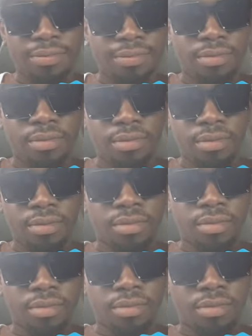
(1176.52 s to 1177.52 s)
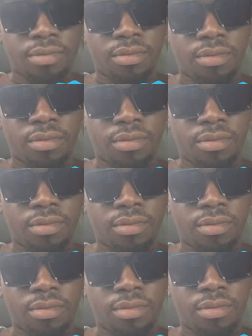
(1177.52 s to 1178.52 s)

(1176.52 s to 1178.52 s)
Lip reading: (no one is talking)